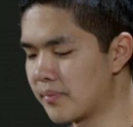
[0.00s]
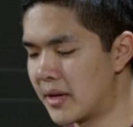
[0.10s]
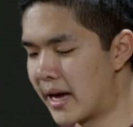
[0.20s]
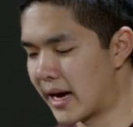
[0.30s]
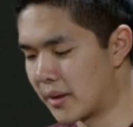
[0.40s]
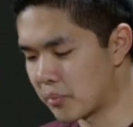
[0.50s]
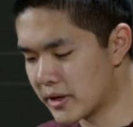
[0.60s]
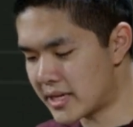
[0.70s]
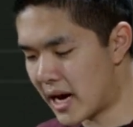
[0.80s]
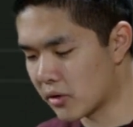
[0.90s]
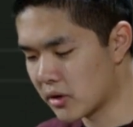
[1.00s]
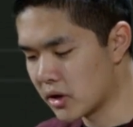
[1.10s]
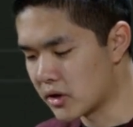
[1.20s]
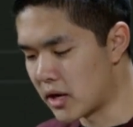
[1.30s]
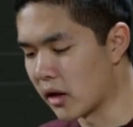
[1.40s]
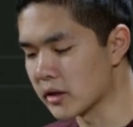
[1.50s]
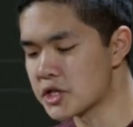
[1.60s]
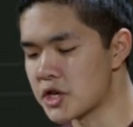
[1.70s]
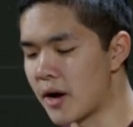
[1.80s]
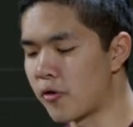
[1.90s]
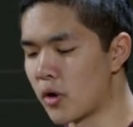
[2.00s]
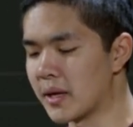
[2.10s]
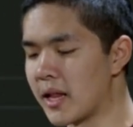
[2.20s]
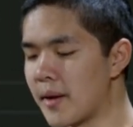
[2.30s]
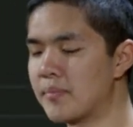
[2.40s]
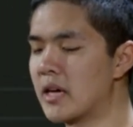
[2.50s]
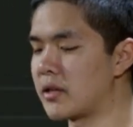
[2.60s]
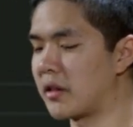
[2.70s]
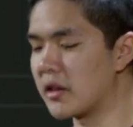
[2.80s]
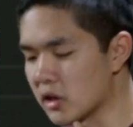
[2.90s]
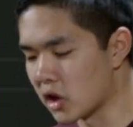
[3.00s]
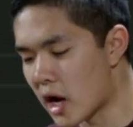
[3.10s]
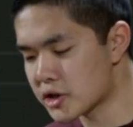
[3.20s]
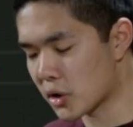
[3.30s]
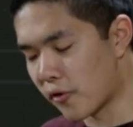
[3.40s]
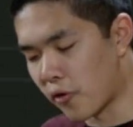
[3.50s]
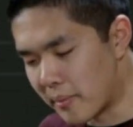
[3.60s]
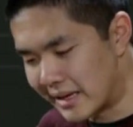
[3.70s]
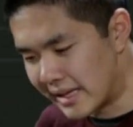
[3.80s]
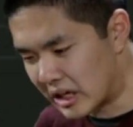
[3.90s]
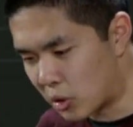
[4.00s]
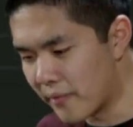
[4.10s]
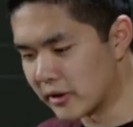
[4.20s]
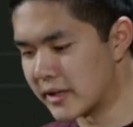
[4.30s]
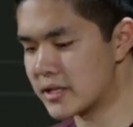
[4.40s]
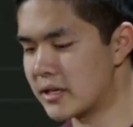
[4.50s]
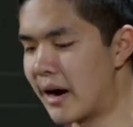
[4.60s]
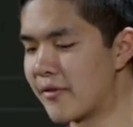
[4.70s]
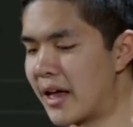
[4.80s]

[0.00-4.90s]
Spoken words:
And I can print out knowledge.formula to see the logical formula equivalent of that